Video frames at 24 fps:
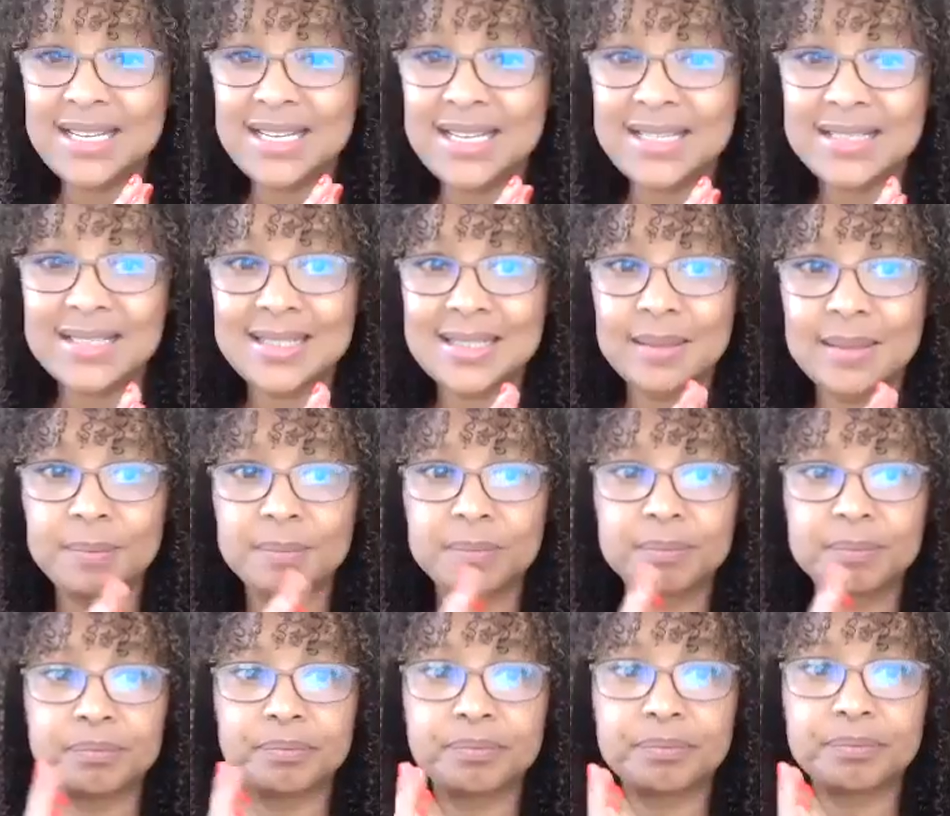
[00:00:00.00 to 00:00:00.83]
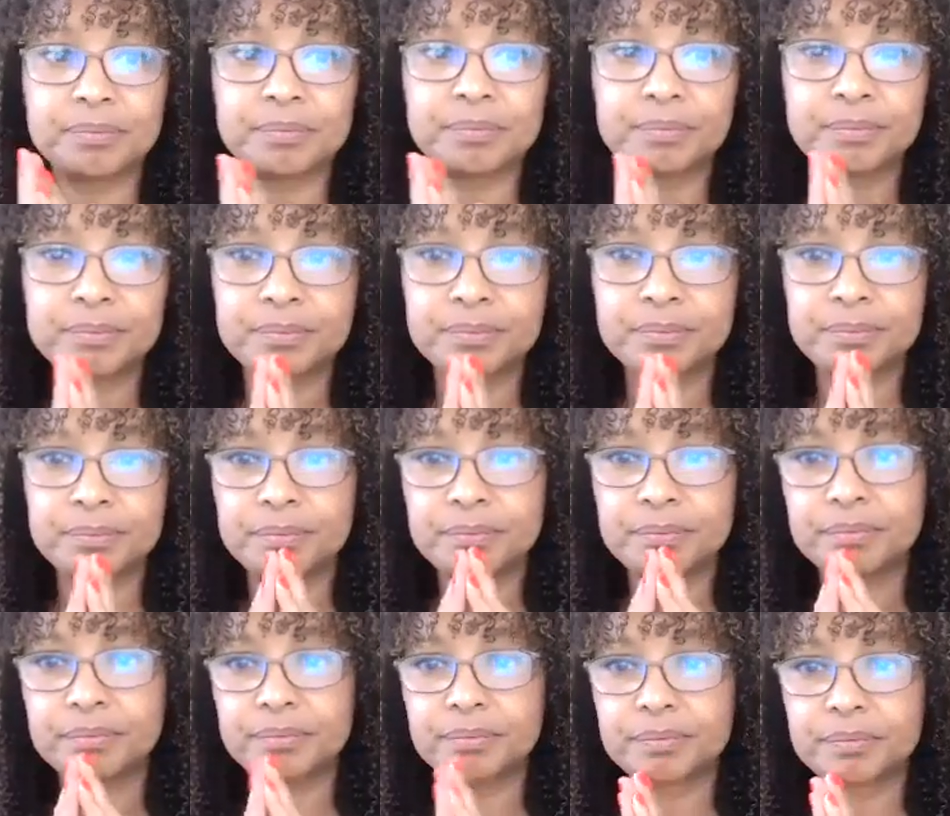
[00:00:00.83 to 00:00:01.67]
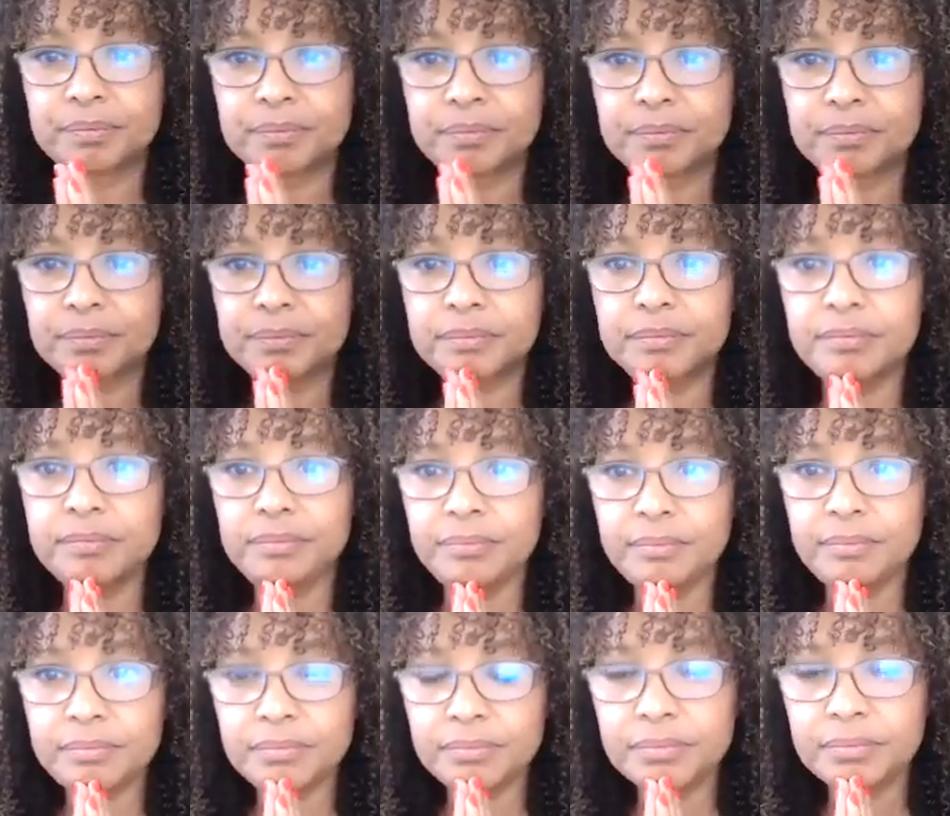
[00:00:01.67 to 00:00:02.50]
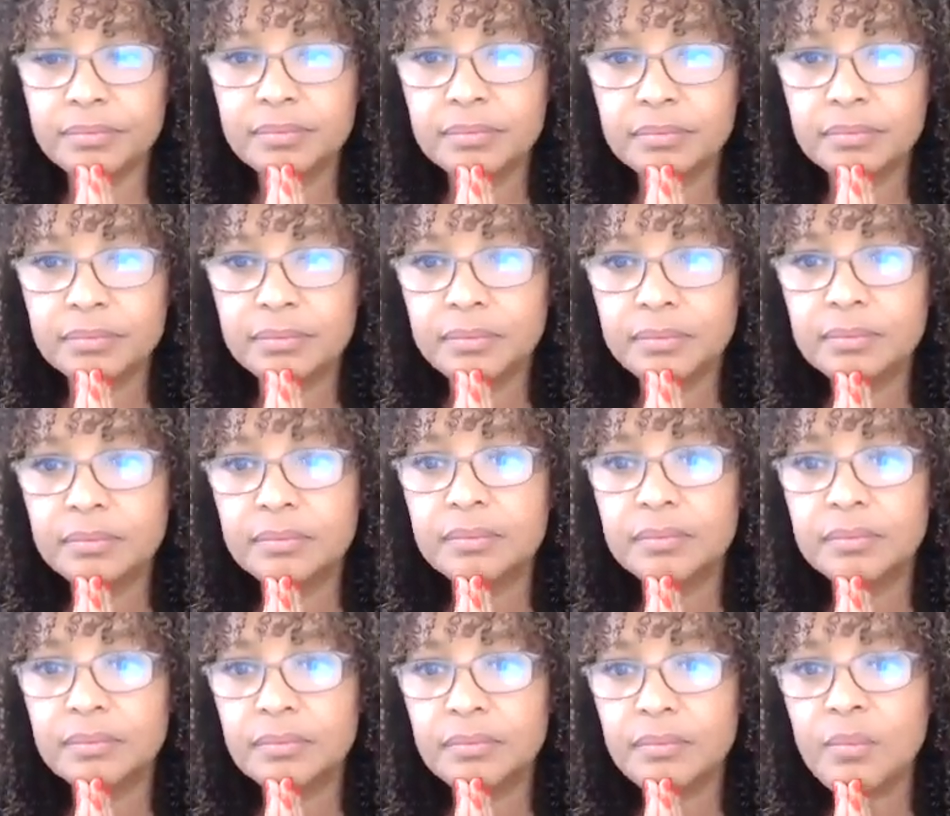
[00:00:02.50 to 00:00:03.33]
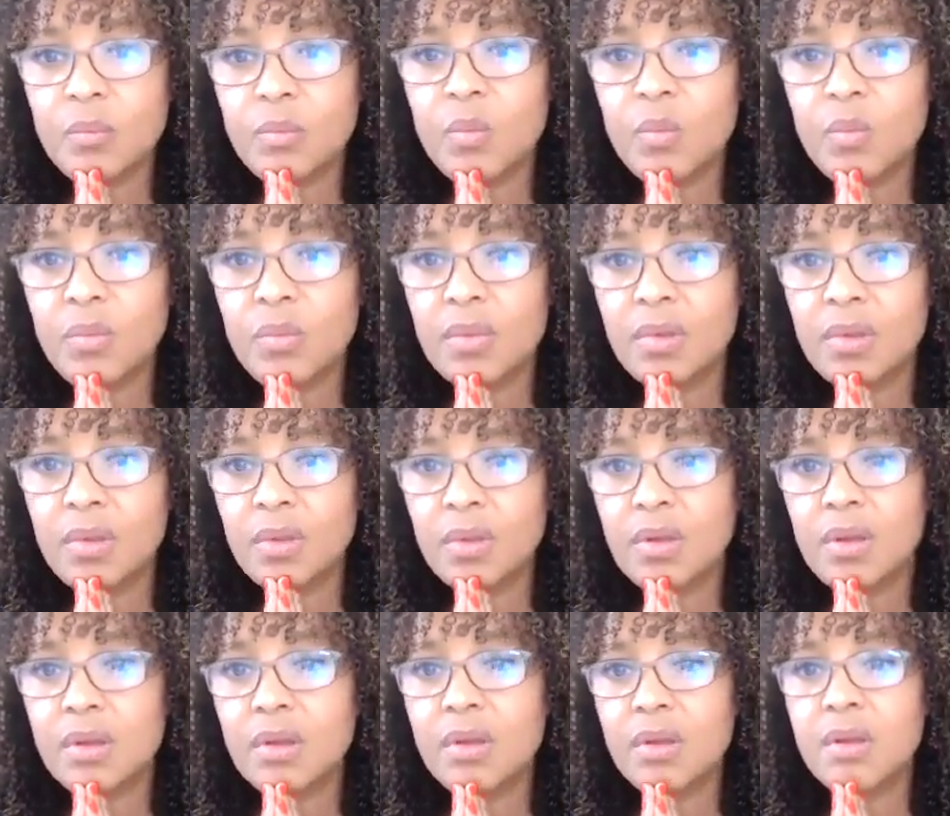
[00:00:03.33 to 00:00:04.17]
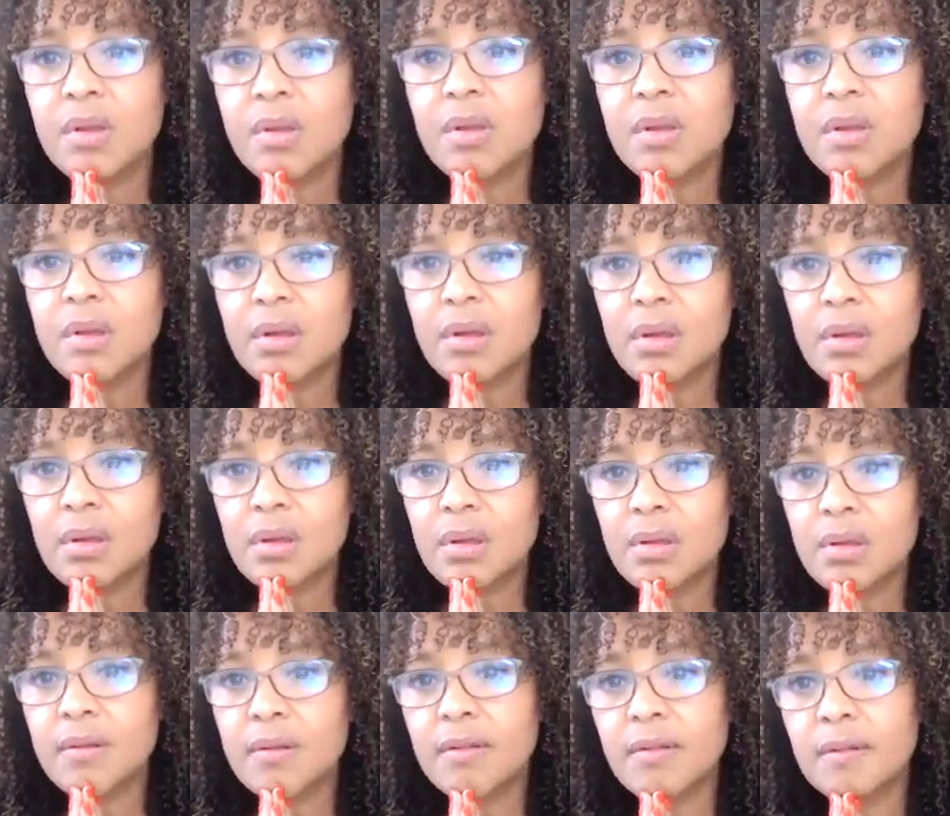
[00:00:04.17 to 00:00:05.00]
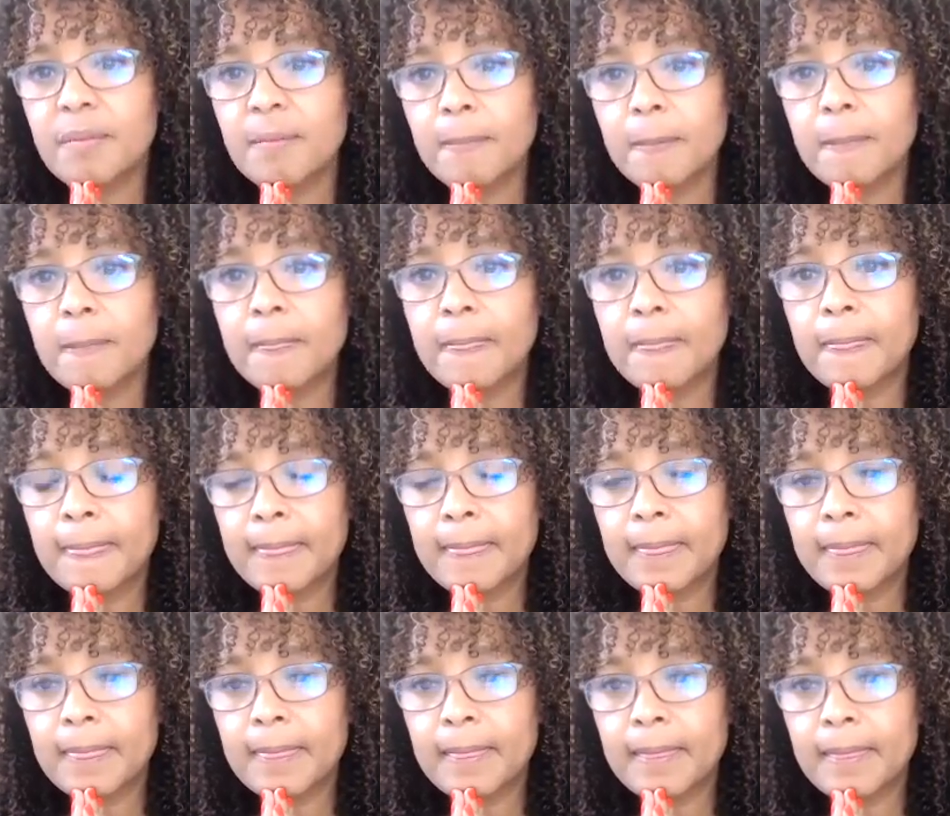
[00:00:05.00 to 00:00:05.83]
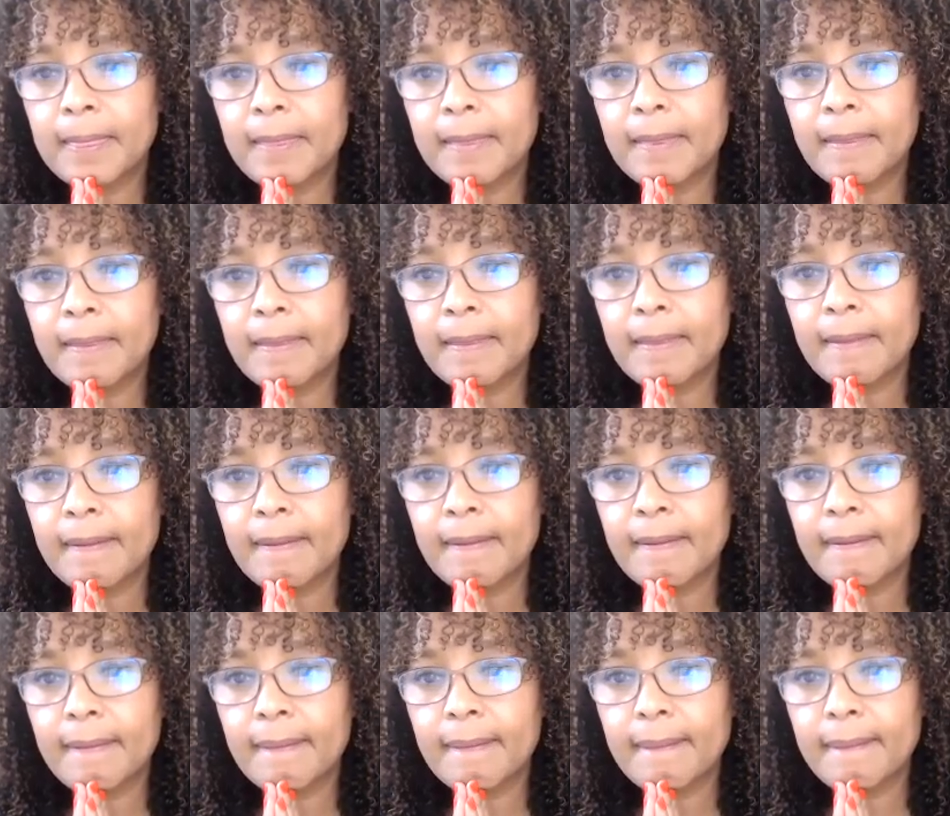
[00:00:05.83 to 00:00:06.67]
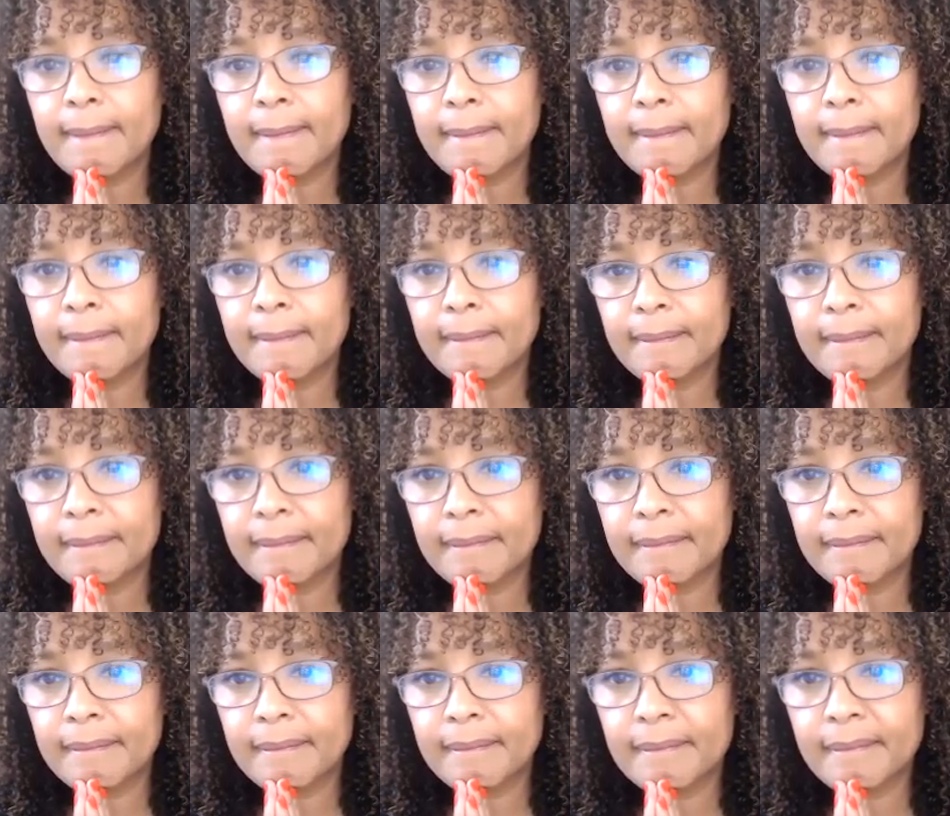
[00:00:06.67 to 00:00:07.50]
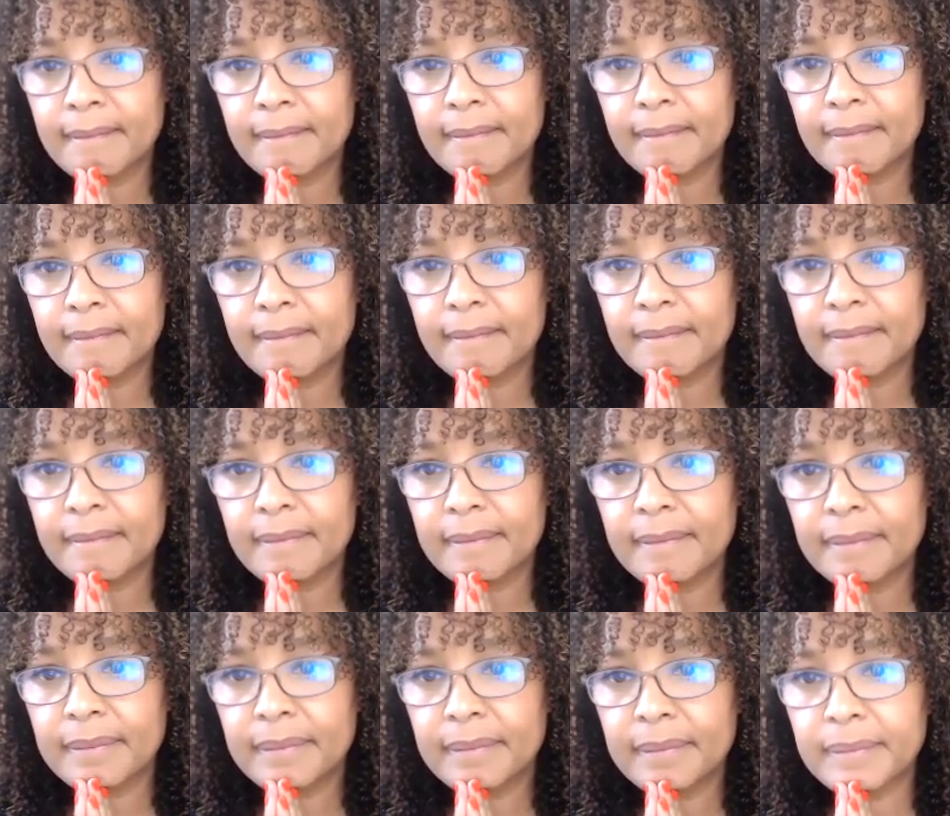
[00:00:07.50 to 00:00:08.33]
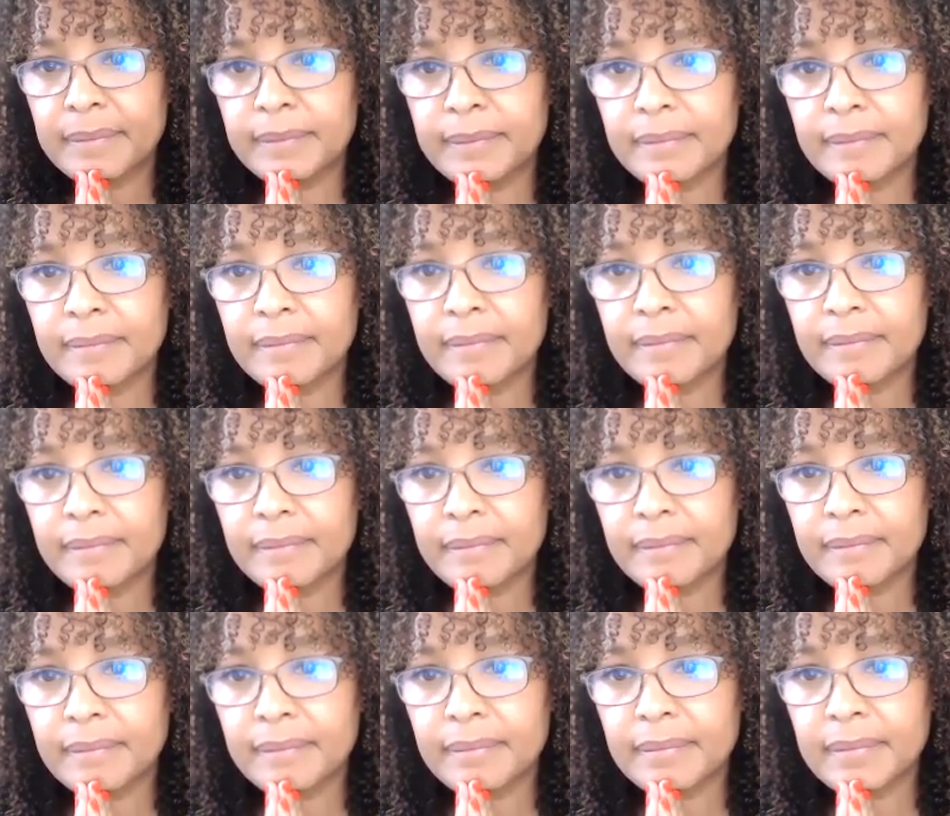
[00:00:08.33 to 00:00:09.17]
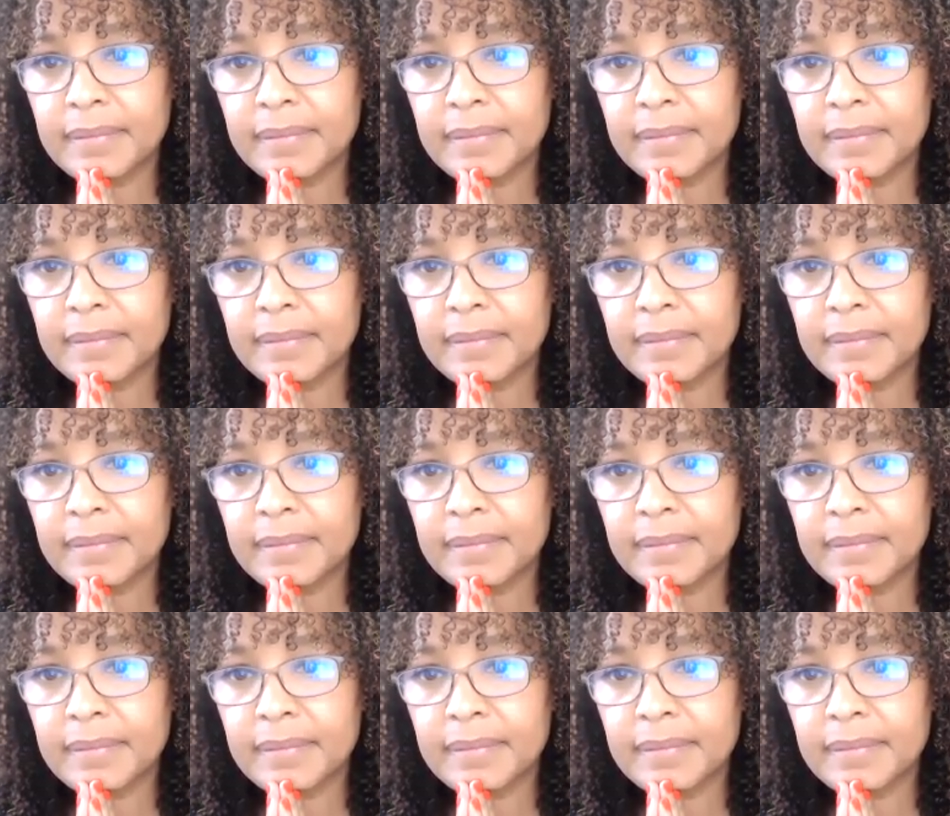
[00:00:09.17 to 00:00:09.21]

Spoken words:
first of all, I just want you guys to know I'm not here as an expert. I'm here as a student. You know, I'm writing down. So